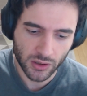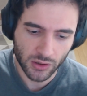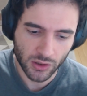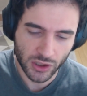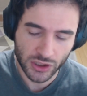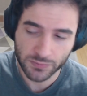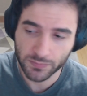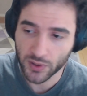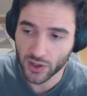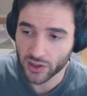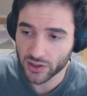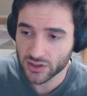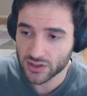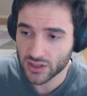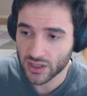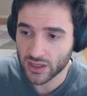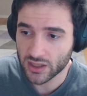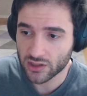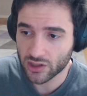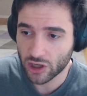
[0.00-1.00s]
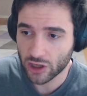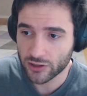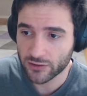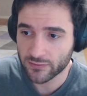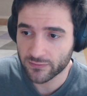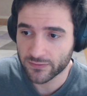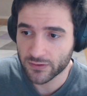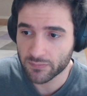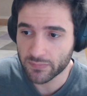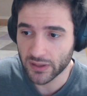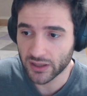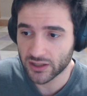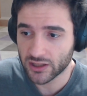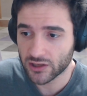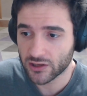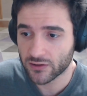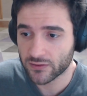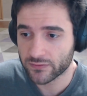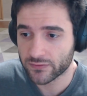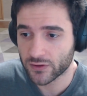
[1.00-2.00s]
large part in kind of the
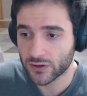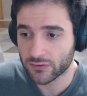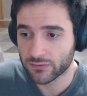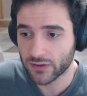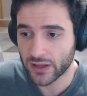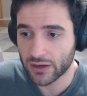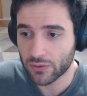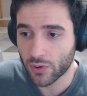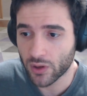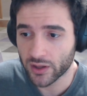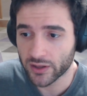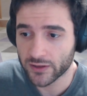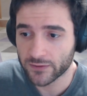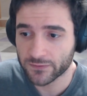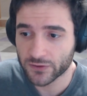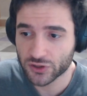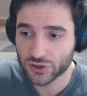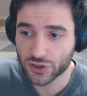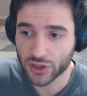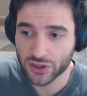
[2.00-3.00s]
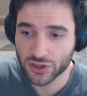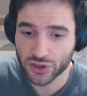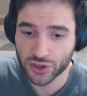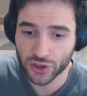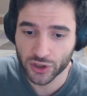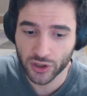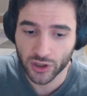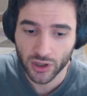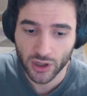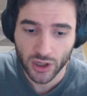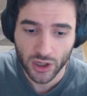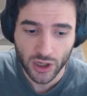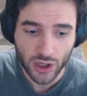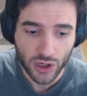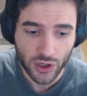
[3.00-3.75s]
building of Light Wallet infrastructure.